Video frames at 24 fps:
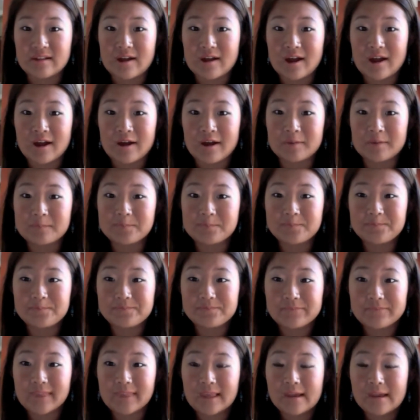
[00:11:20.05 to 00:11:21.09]

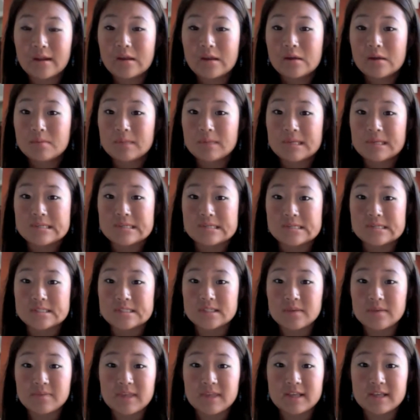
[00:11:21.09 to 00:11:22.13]
Because there's
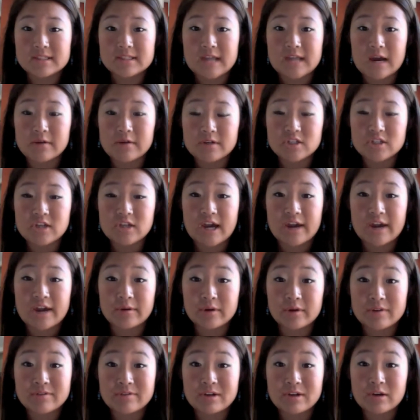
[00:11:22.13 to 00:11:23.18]
some things I wish I
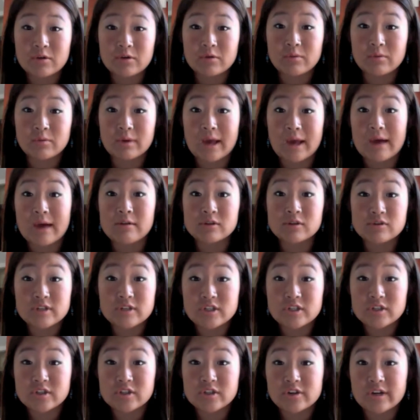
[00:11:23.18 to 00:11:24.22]
would have known when I was
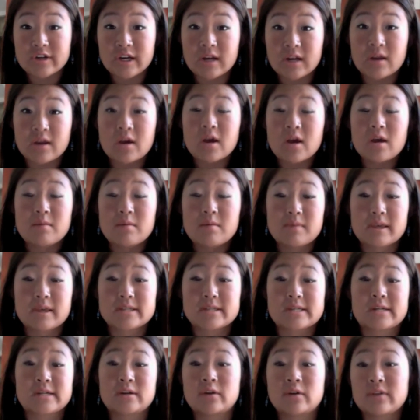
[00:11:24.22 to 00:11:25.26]
registering,
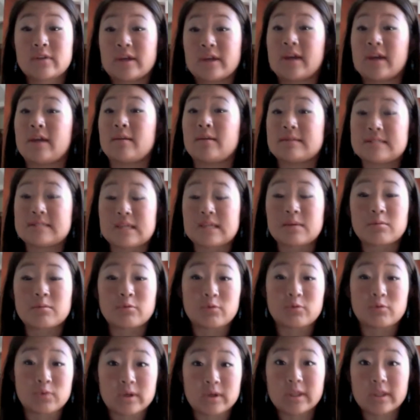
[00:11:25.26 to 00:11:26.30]
because I know that it can
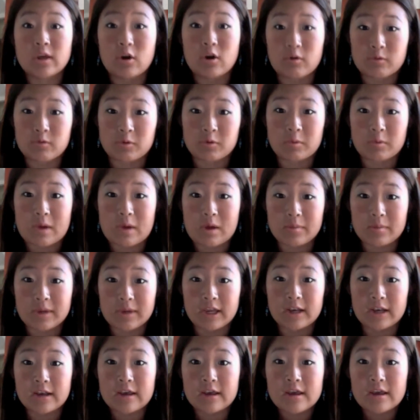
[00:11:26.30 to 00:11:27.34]
seem really
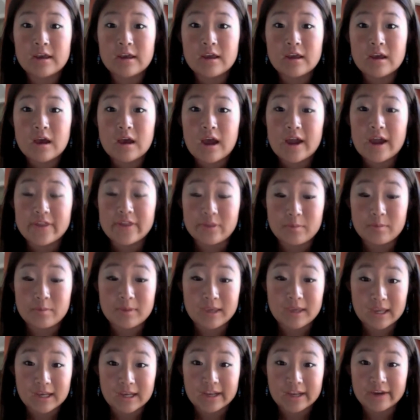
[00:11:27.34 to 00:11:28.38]
overwhelming at the
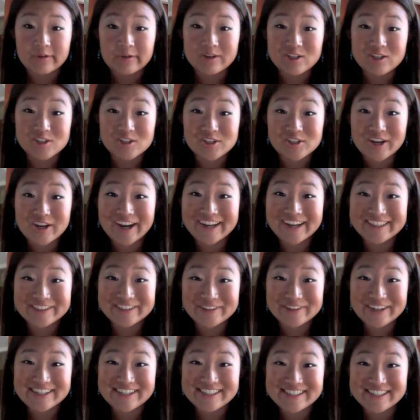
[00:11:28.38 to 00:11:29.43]
beginning when you're trying to
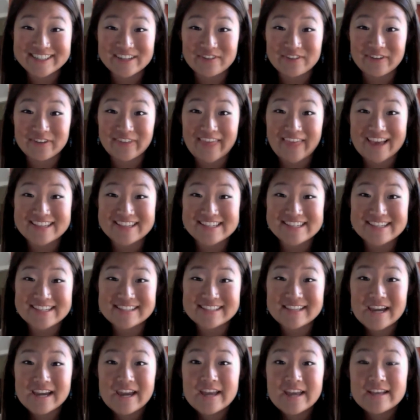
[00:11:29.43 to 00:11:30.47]
register for
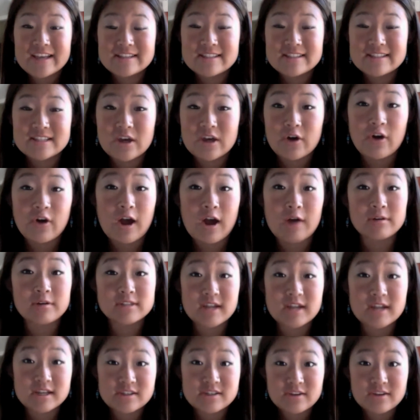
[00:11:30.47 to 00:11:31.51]
classes. So I will
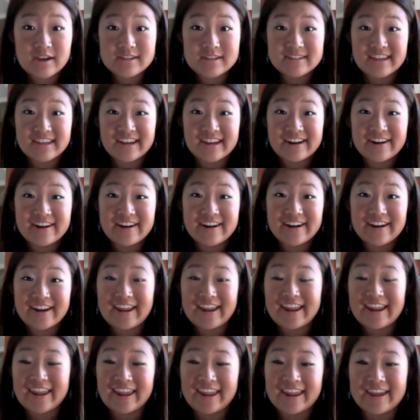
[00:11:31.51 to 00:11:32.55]
talk to you guys later,
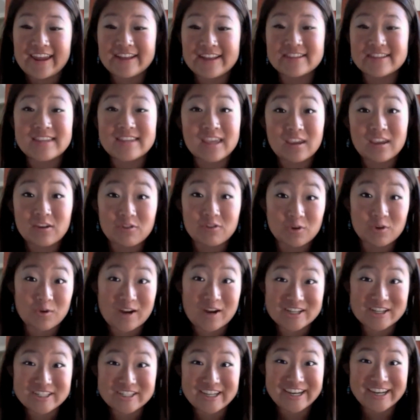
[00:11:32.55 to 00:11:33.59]
and thank you for
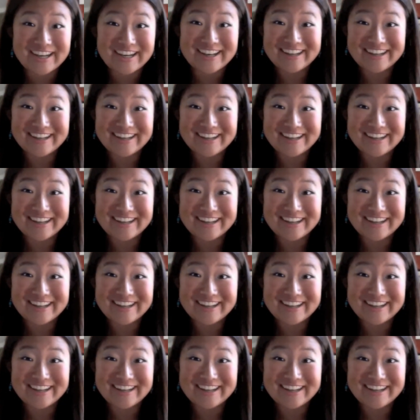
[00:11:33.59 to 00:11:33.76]
watching.